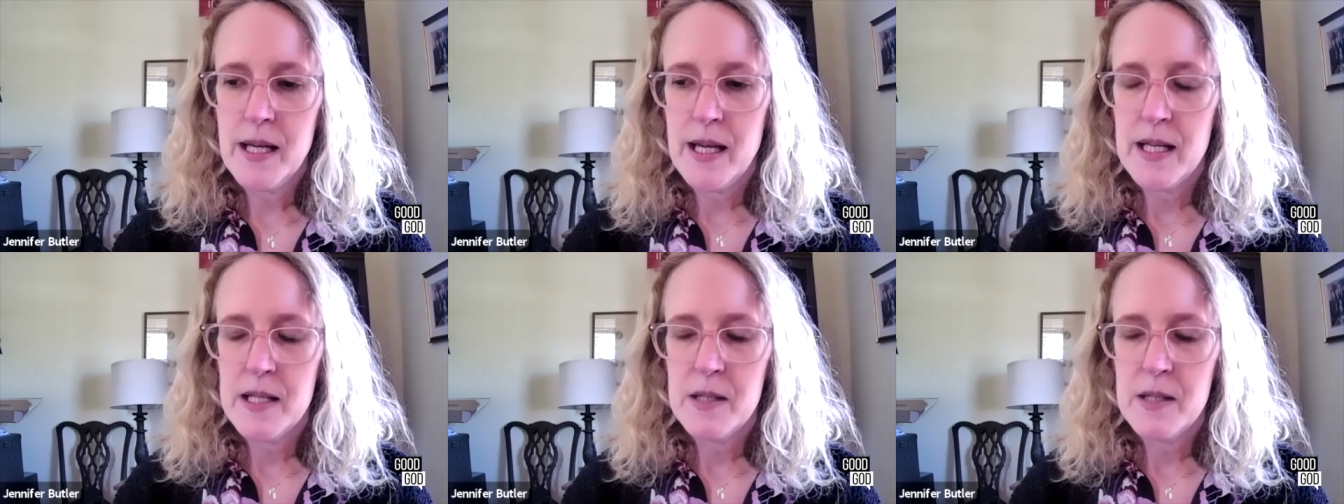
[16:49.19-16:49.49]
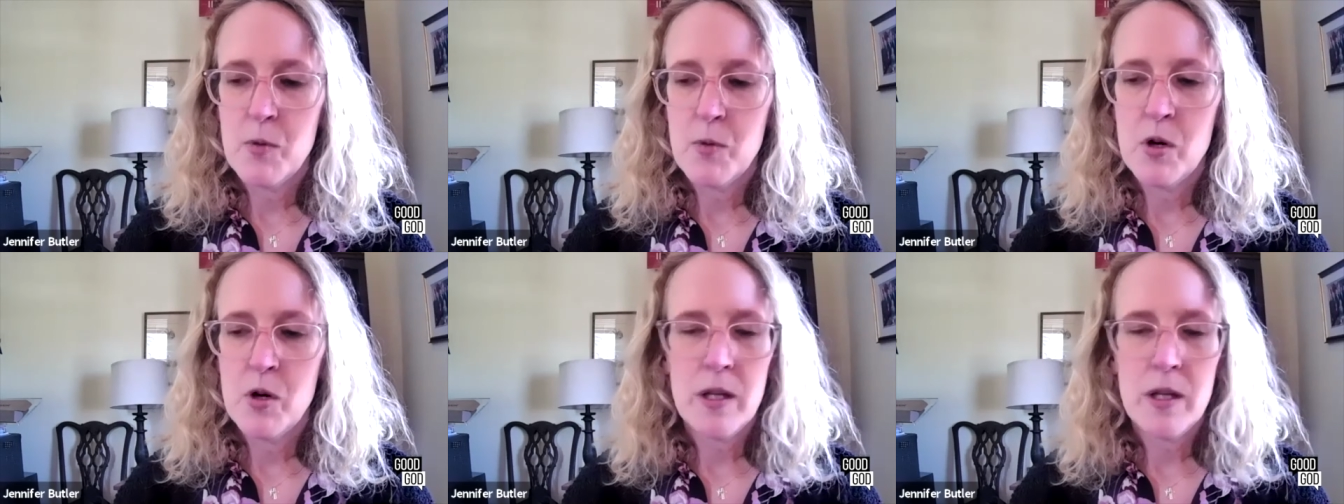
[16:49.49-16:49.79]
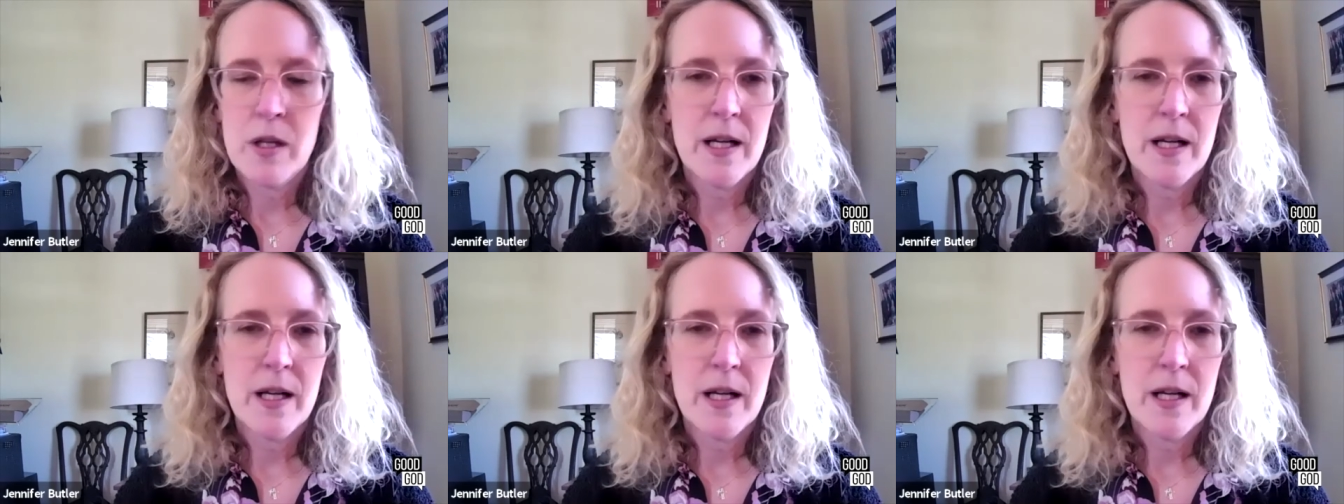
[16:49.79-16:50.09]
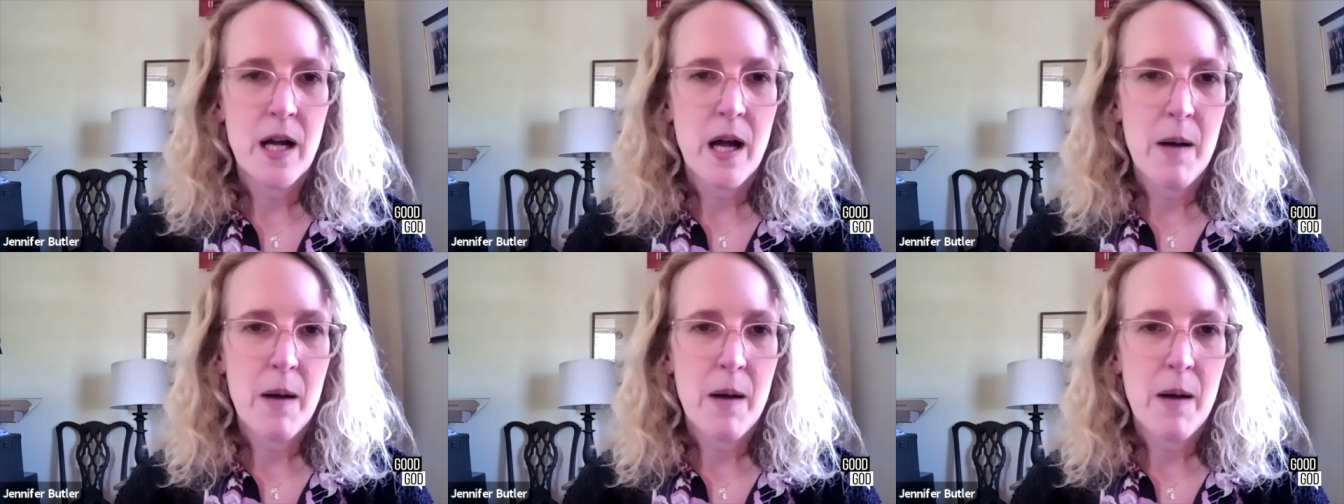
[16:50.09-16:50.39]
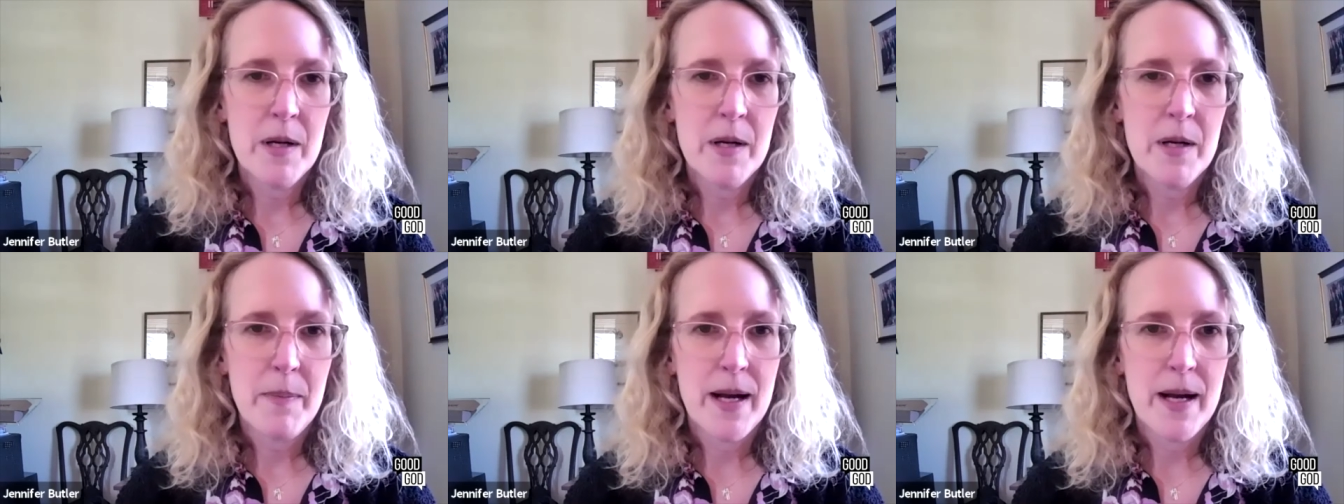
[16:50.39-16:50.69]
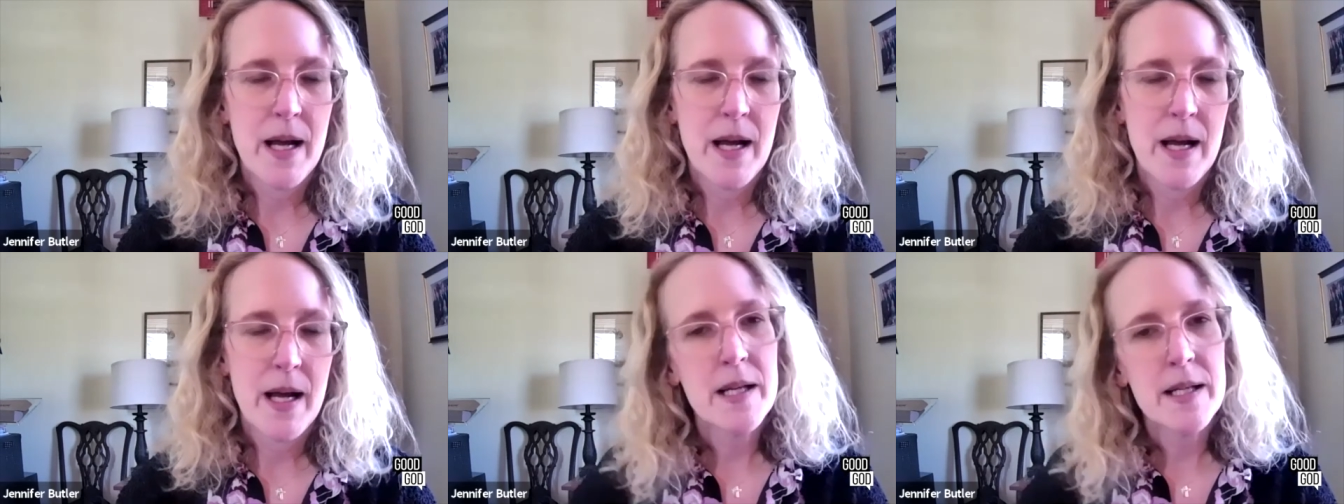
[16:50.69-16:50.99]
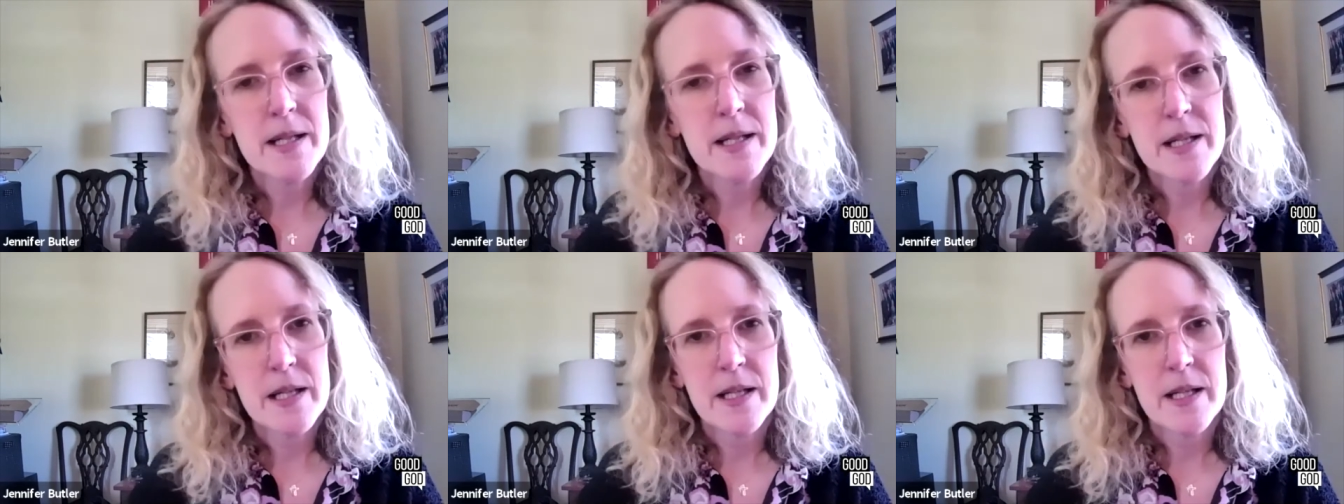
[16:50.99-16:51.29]
it's morally incumbent upon
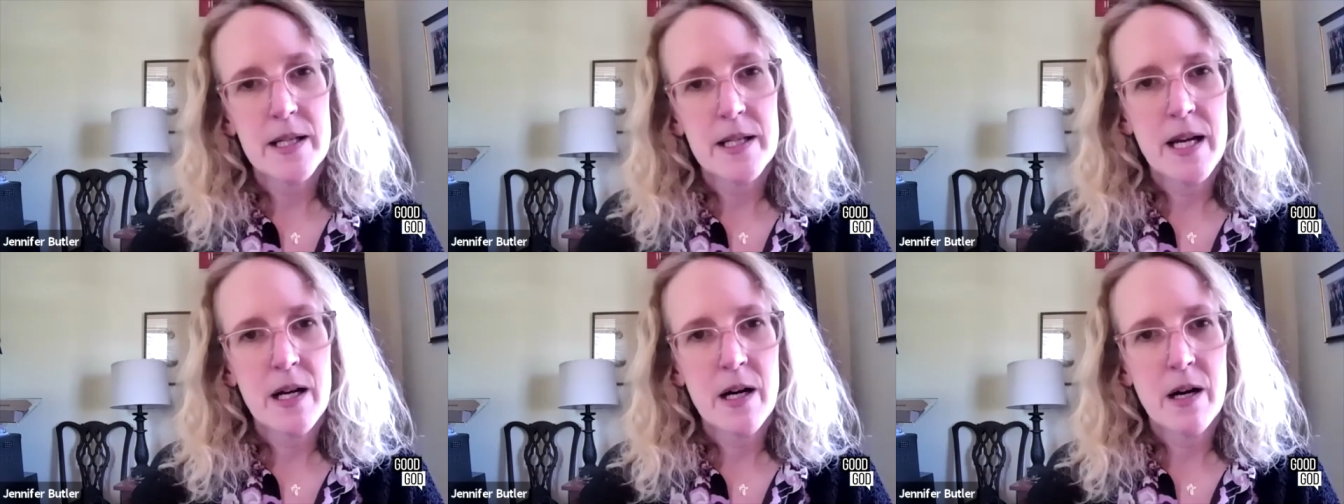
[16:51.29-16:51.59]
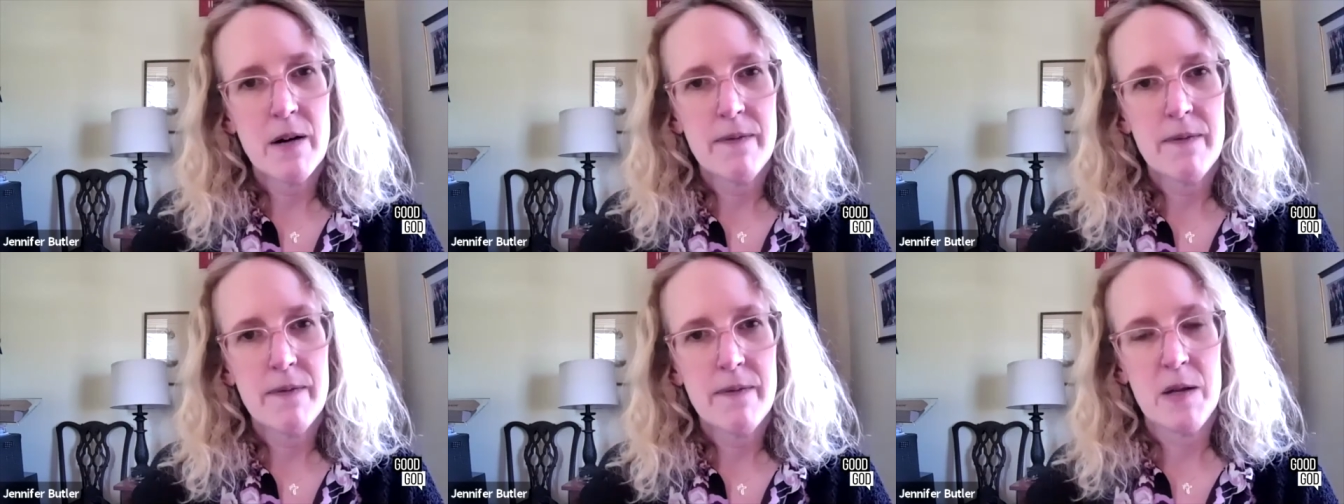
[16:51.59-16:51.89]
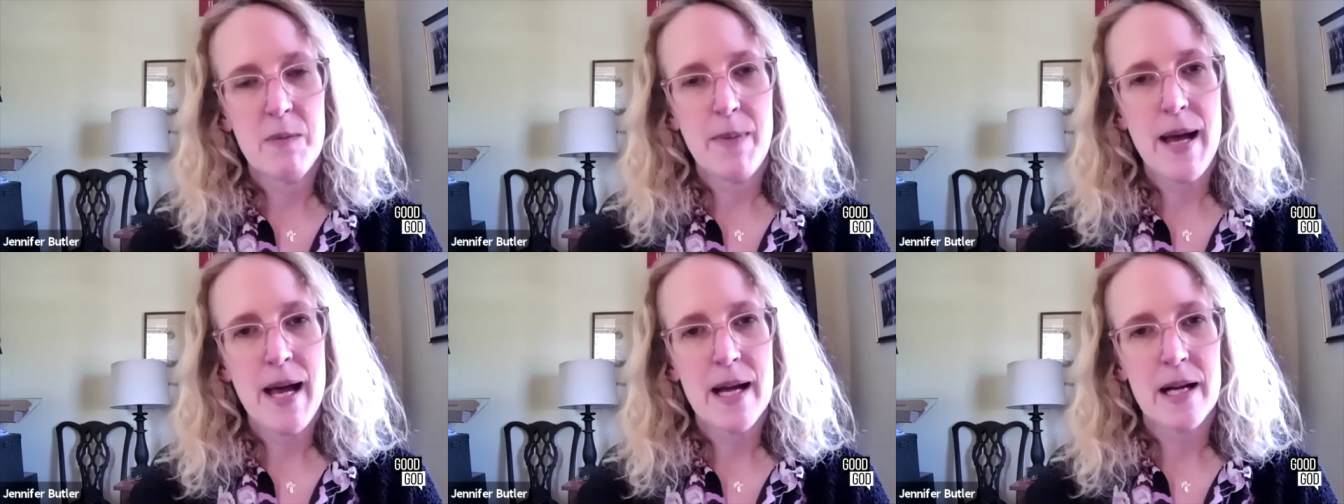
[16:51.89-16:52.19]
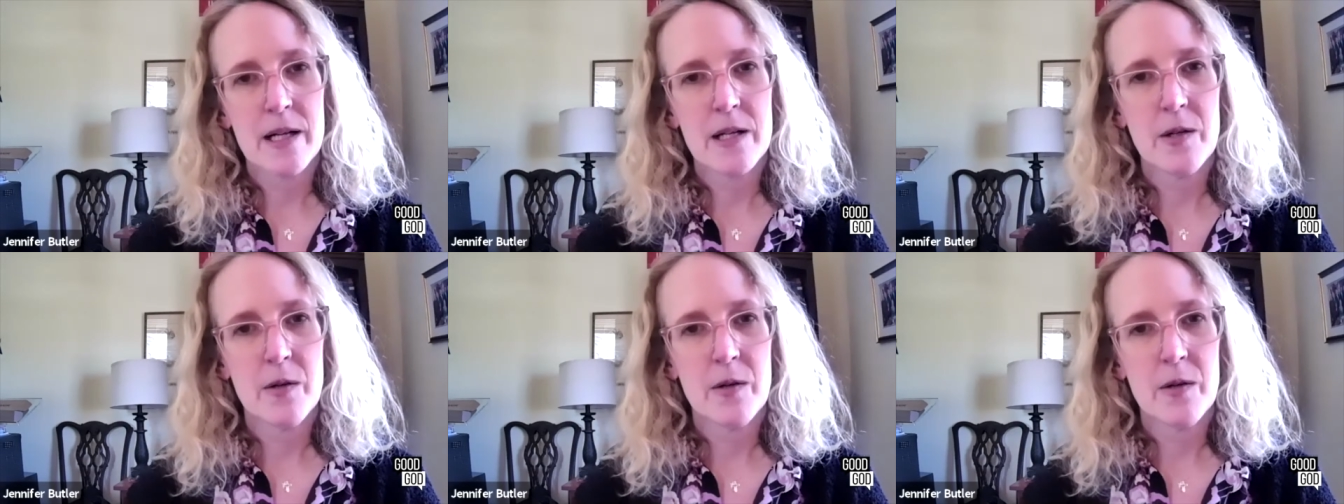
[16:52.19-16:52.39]
us to take our faith back,